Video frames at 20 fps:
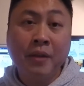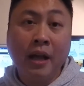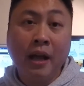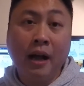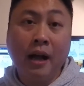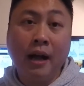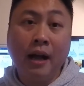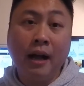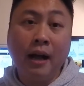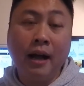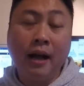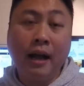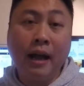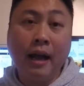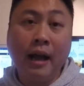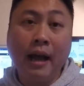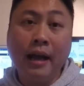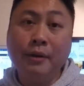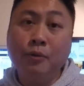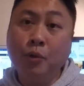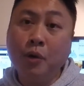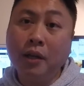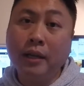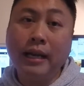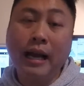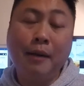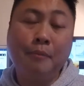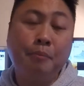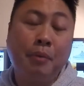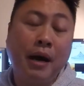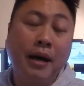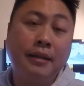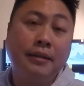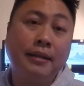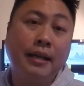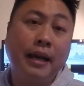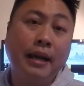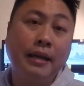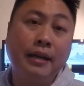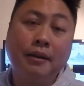And really, I'd probably
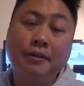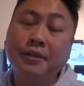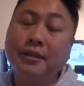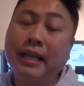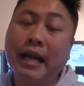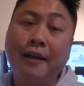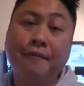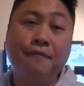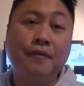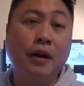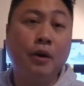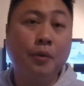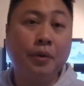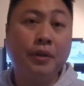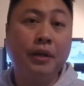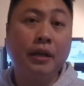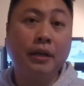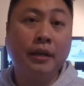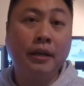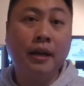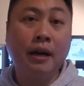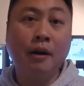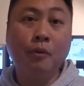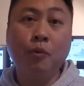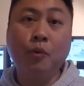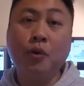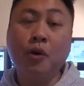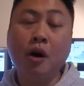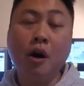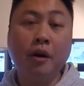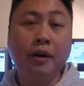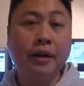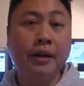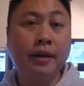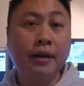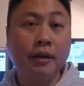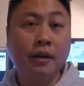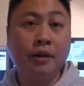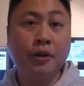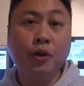say, just have fun with it. We're all
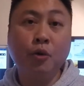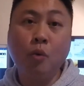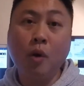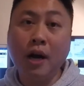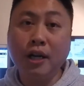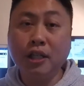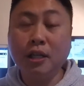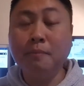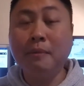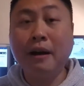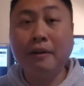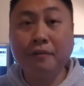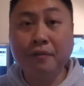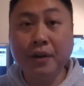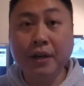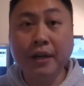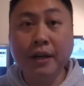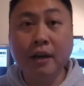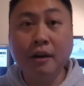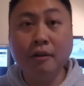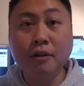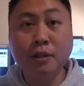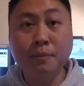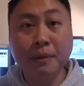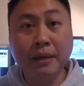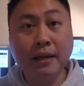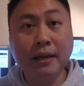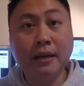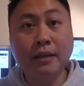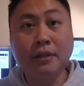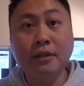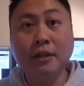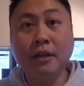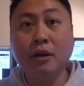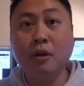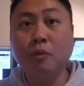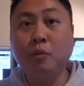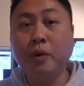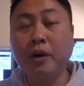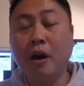here. You're watching my videos because,
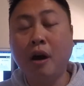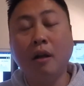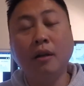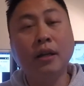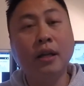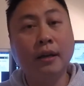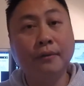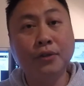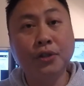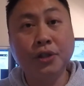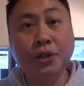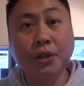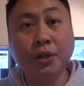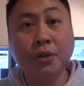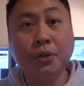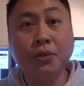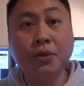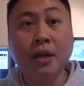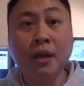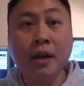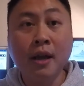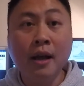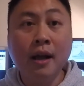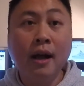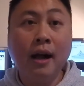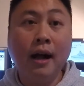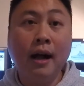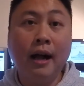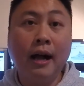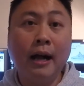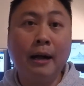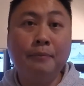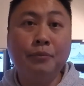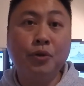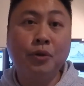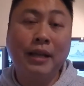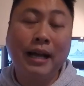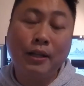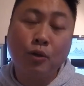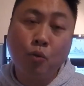we all love shoes.
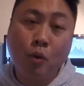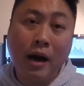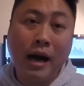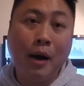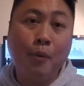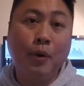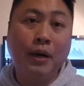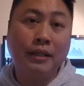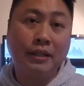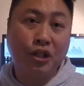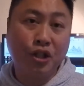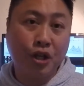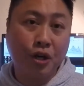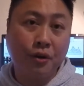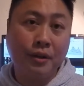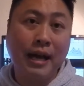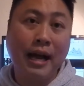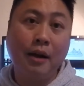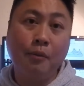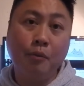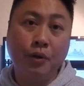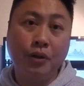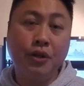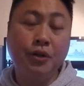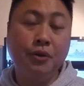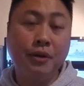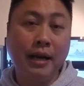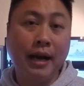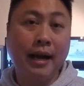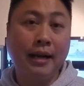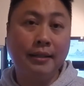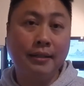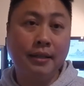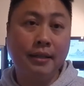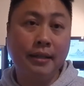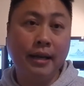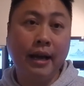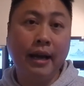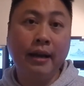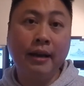So that's why I wanted to share that with you guys
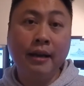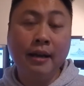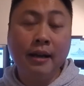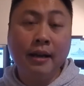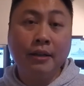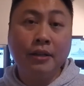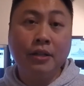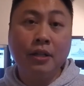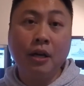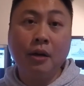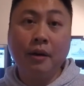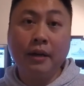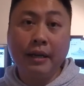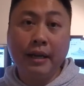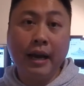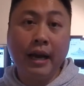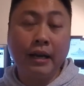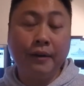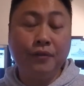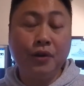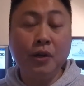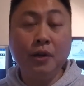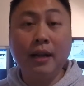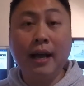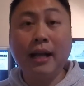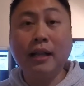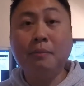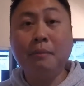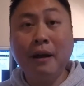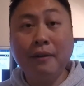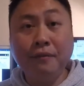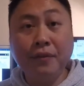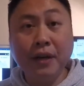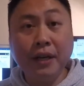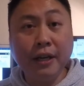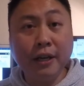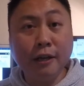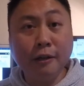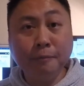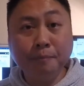today. So again, if you liked my
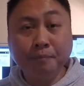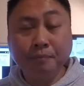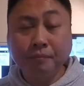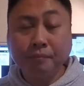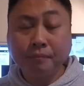video,